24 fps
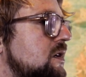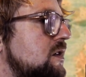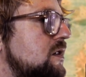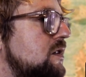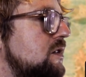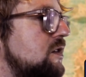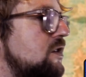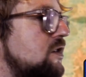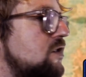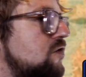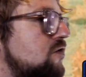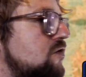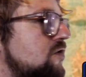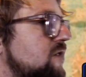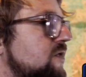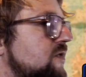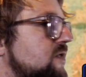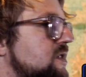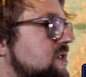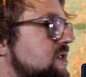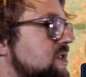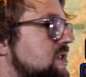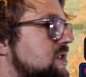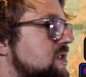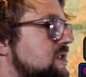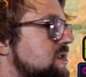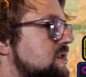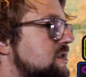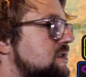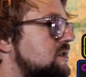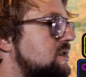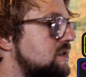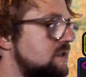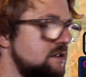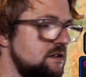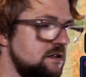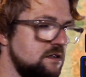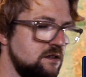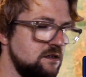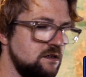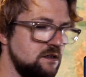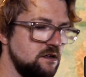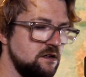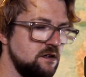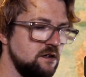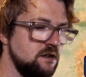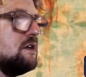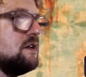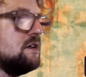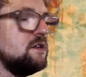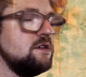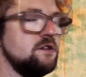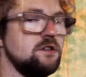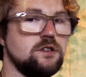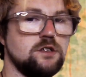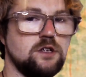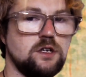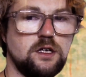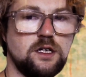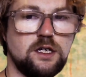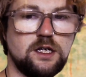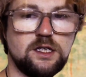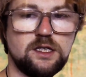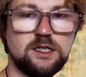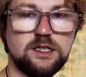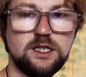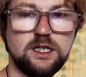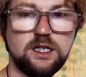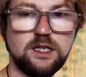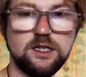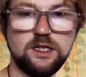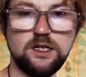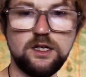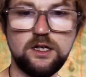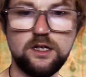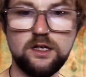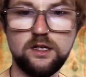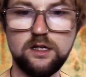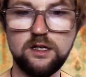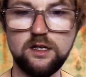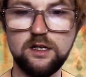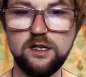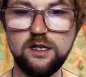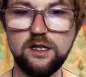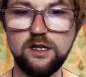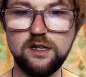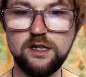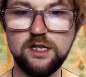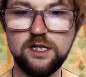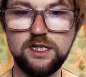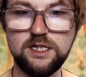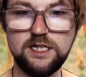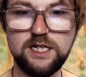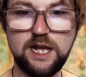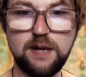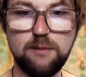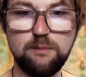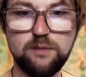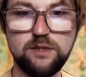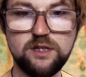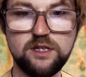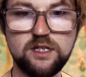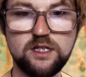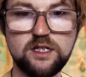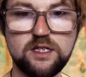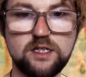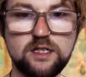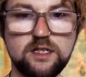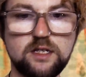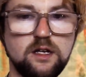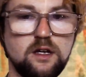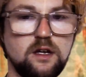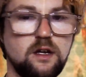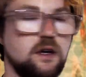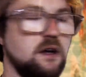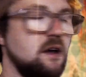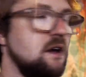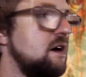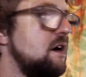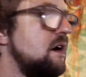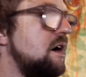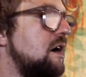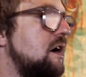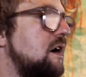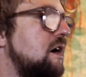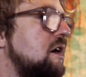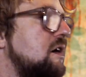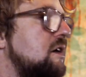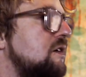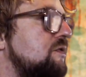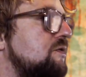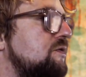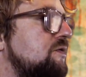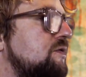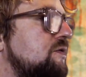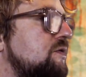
the crevices, so you can see the depths of